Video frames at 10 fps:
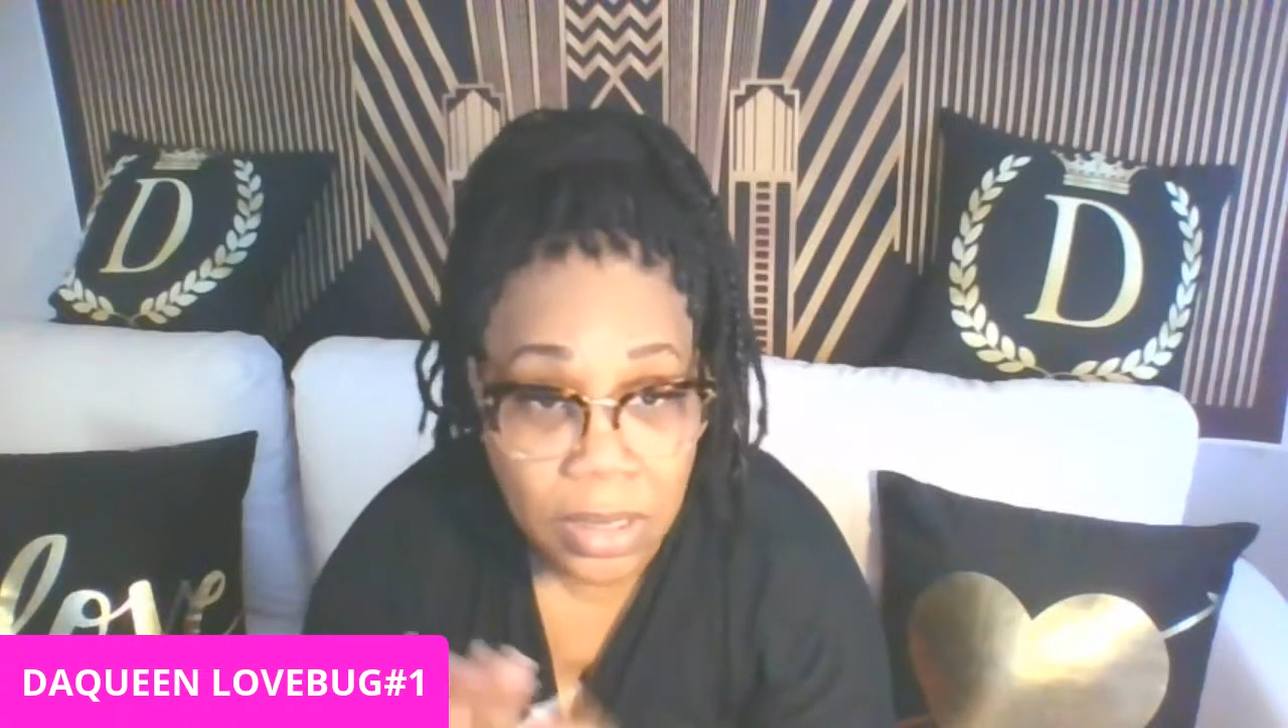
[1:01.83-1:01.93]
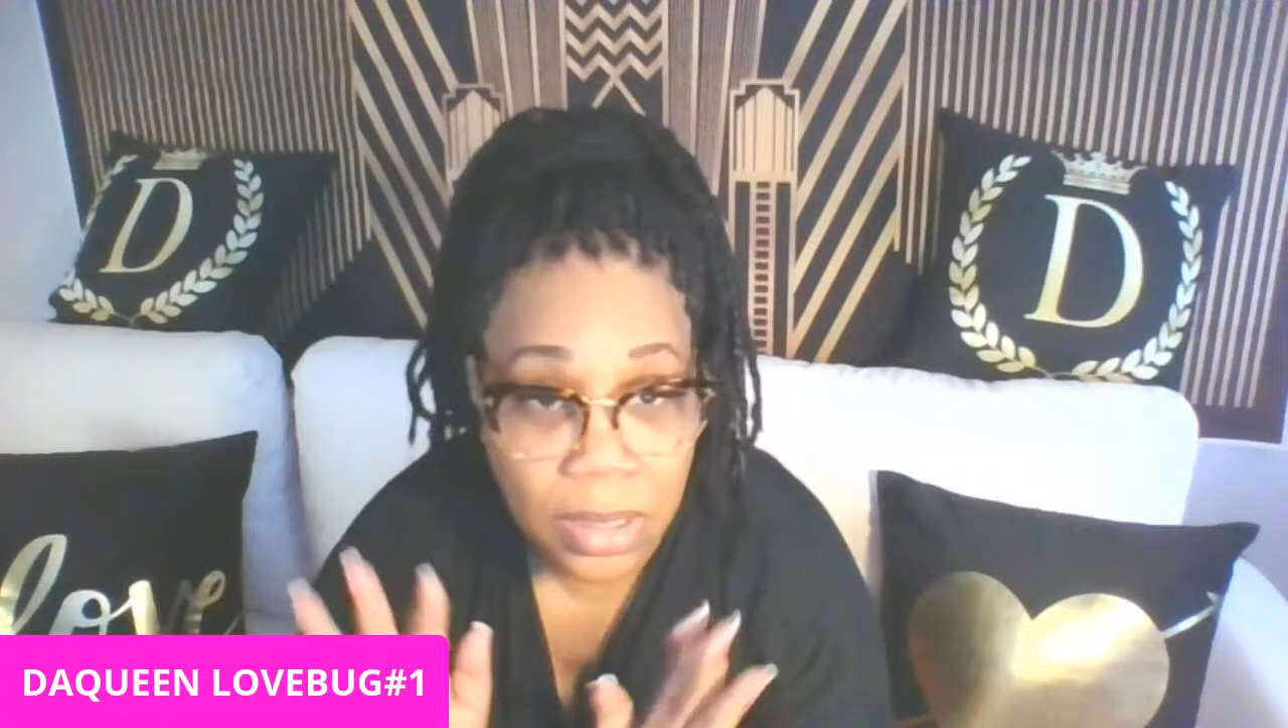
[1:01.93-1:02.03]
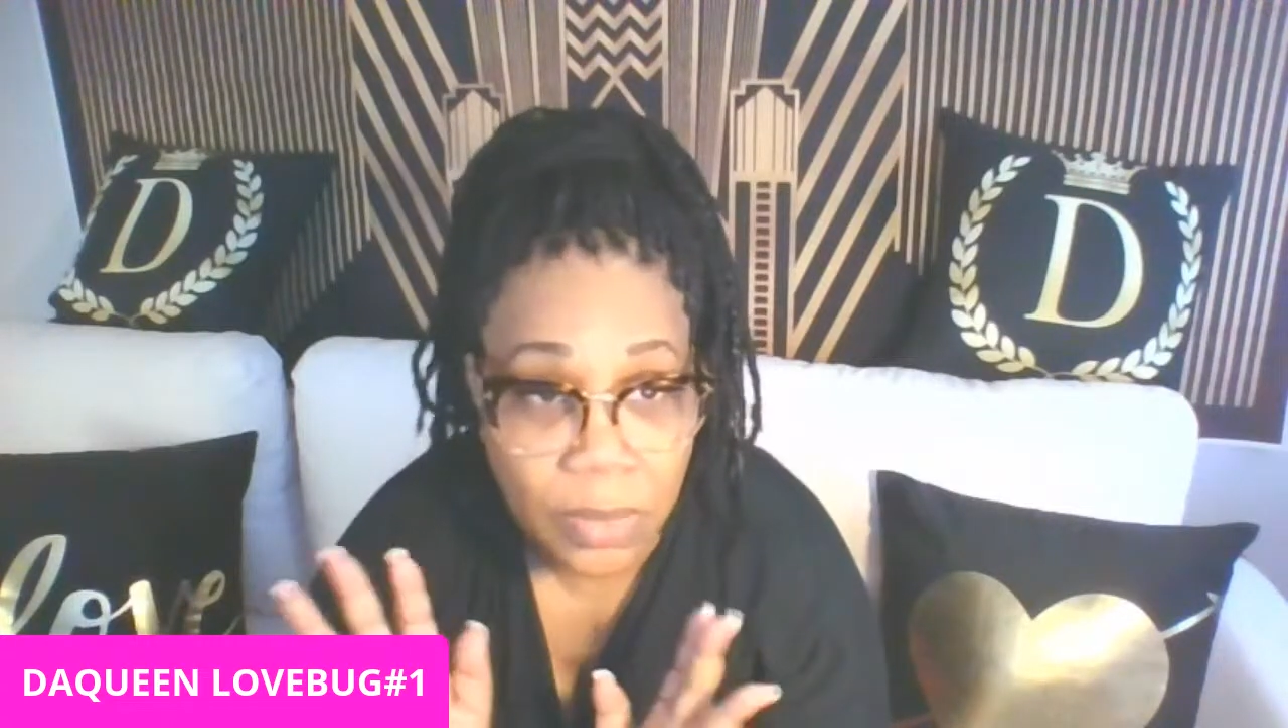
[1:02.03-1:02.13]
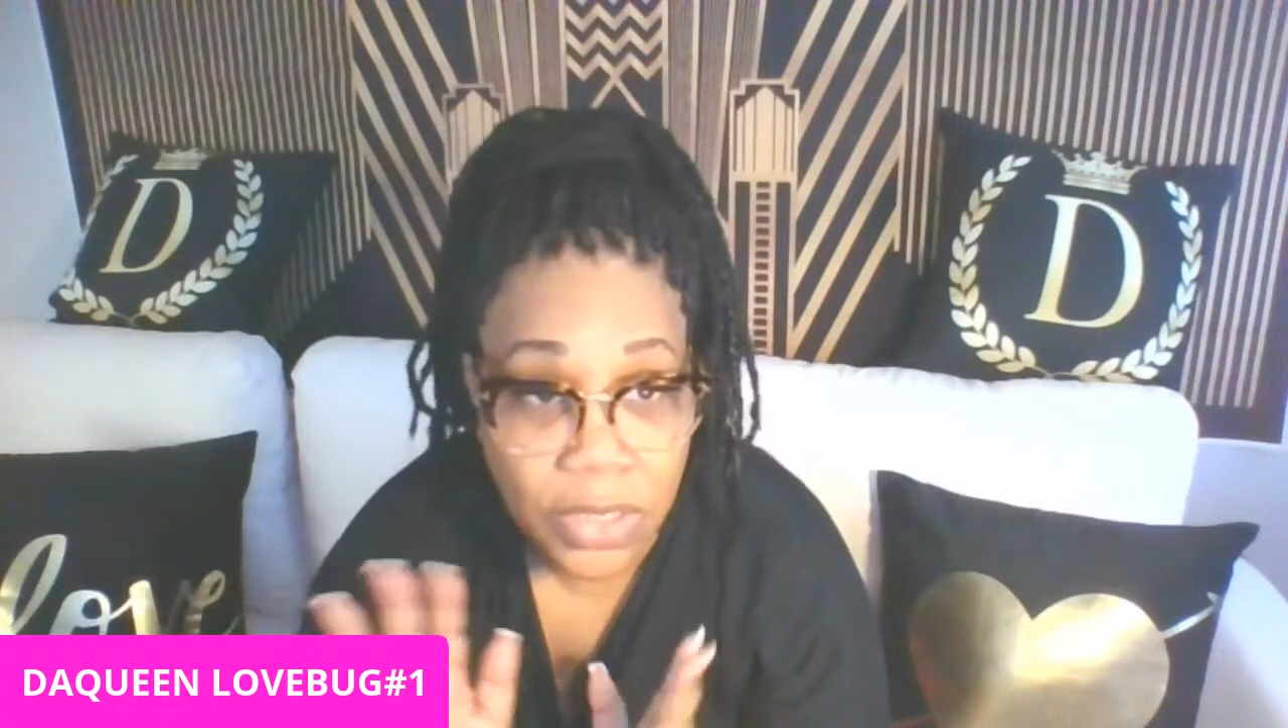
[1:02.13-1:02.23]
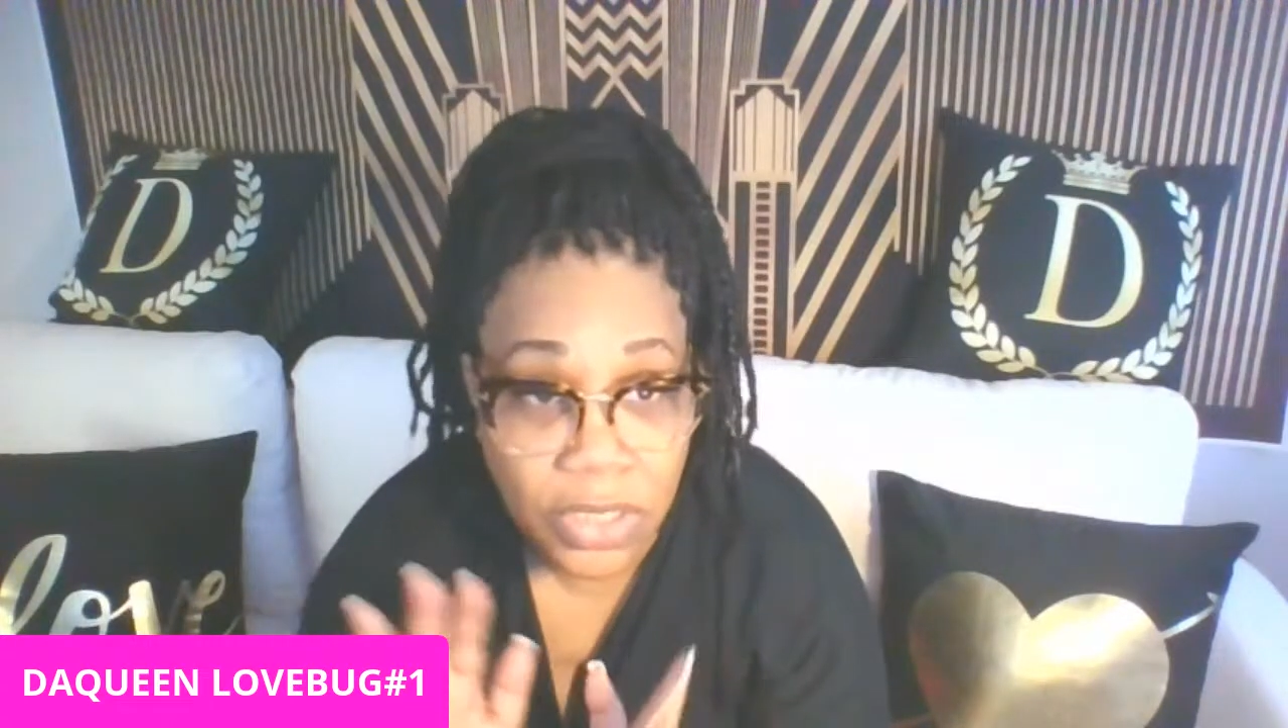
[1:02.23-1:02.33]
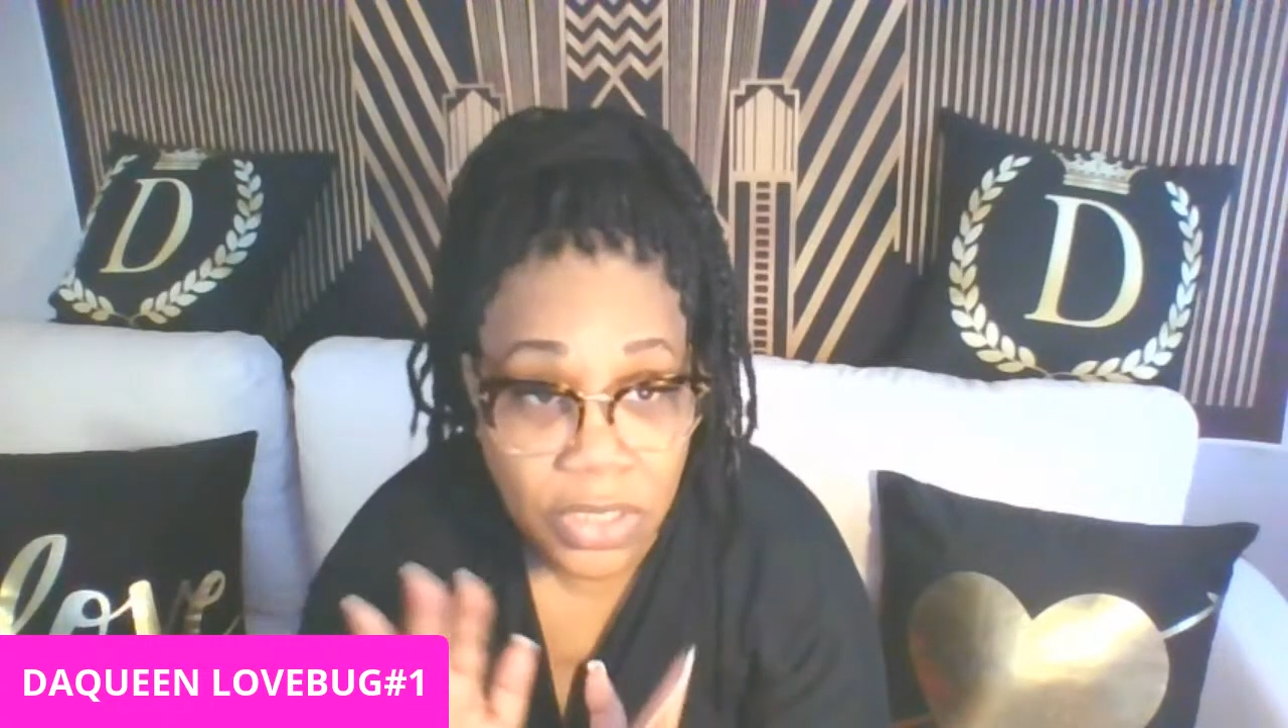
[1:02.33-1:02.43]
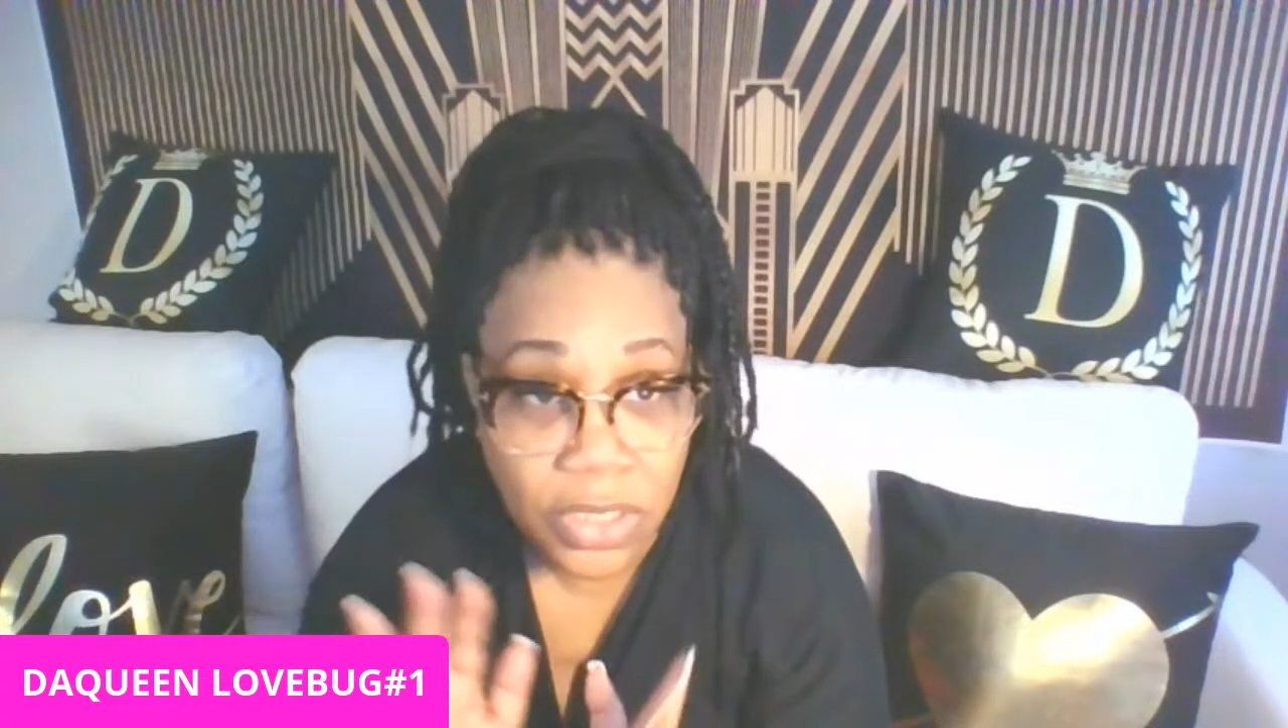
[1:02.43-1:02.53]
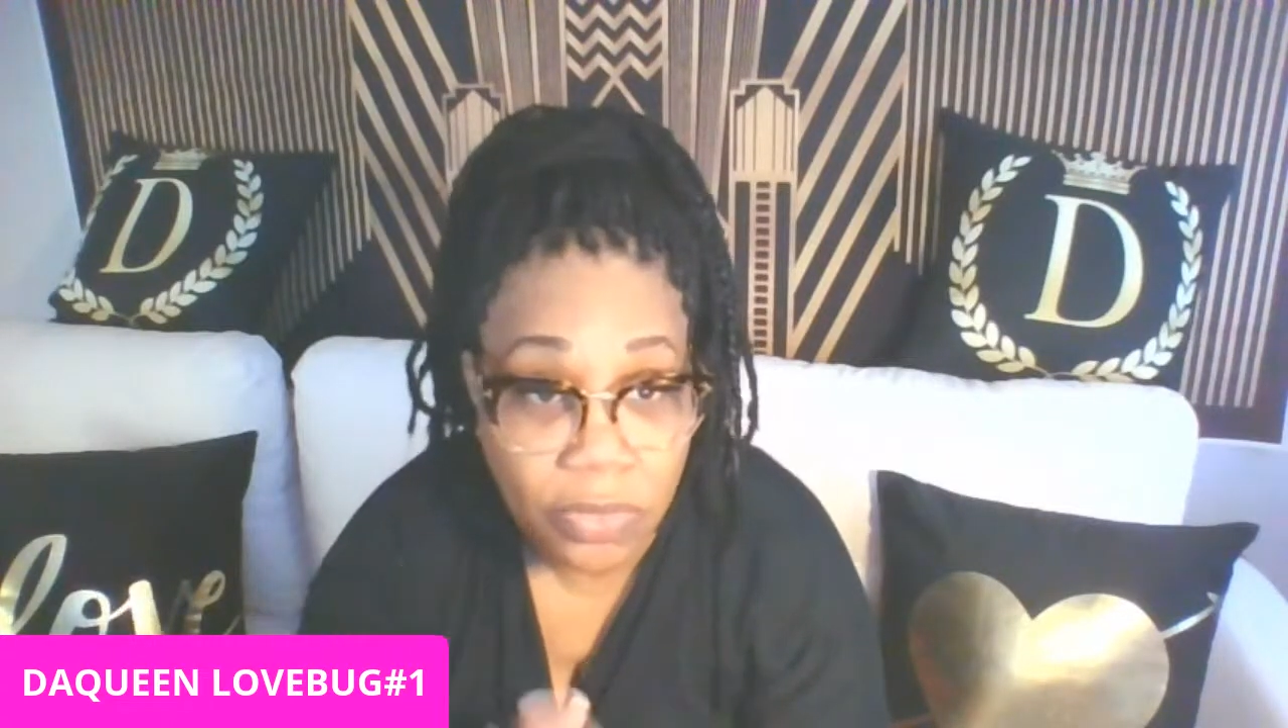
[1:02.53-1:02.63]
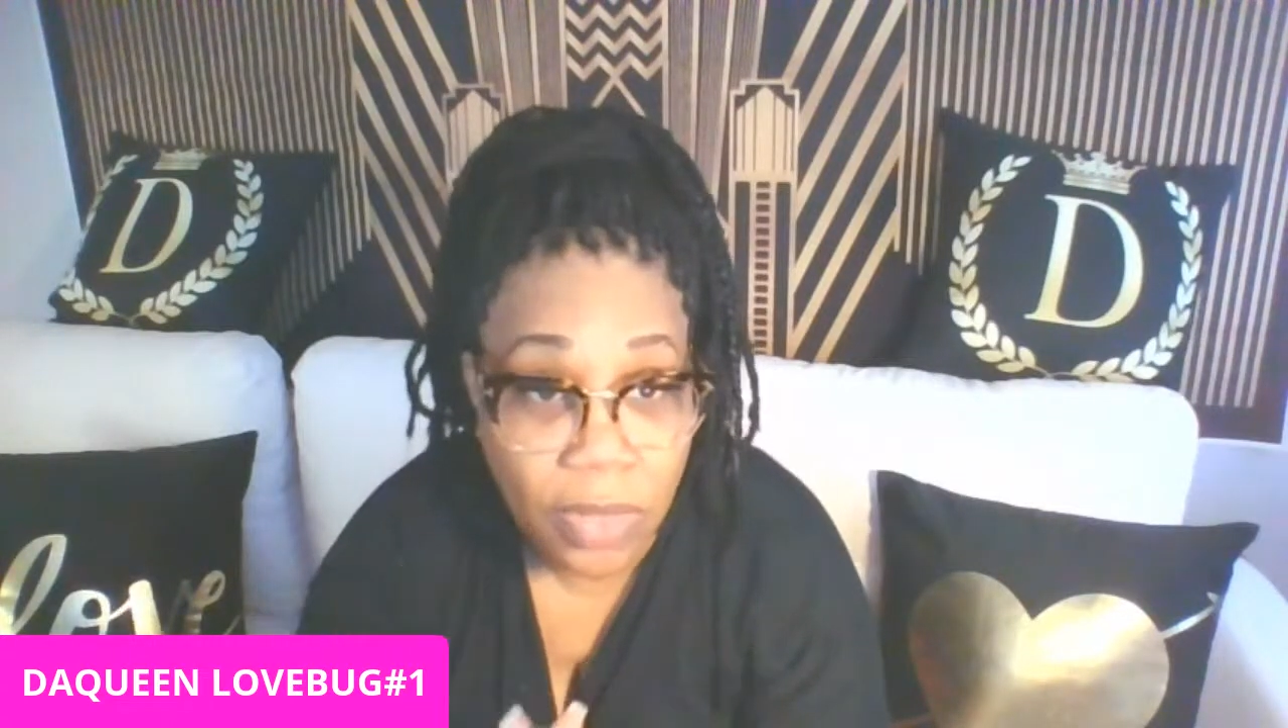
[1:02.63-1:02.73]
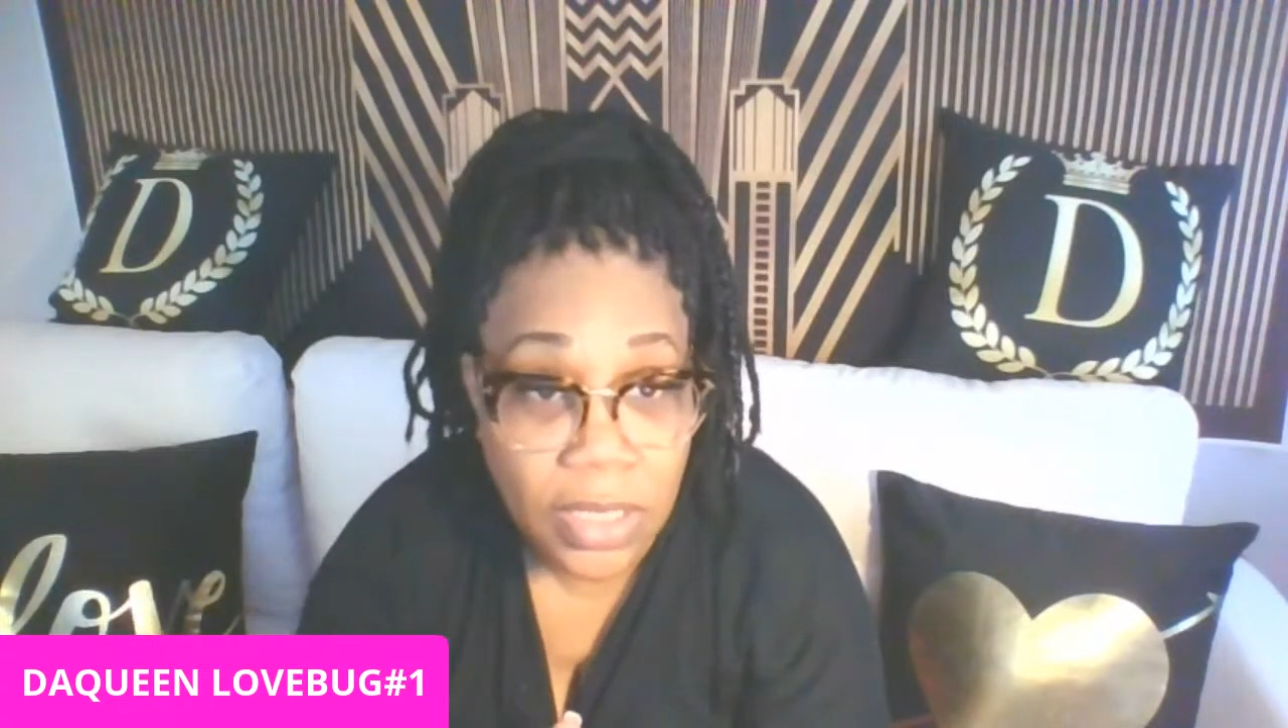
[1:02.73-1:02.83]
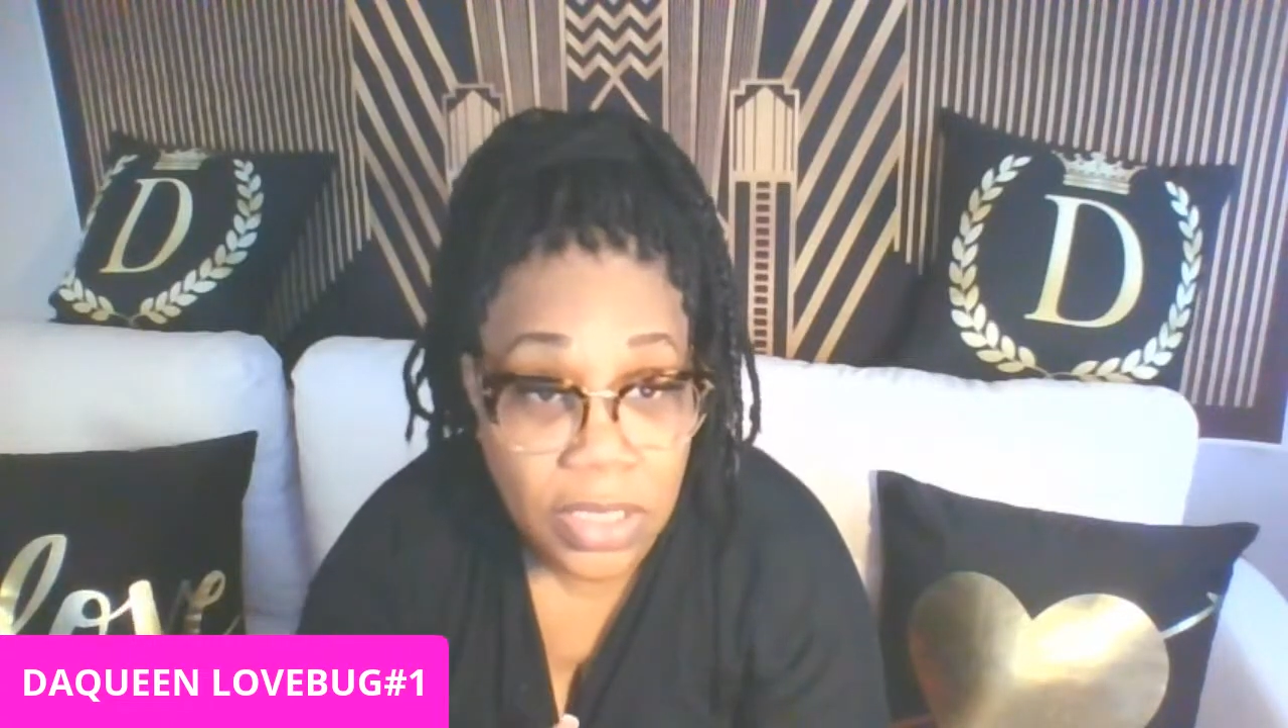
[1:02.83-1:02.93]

it was just crazy,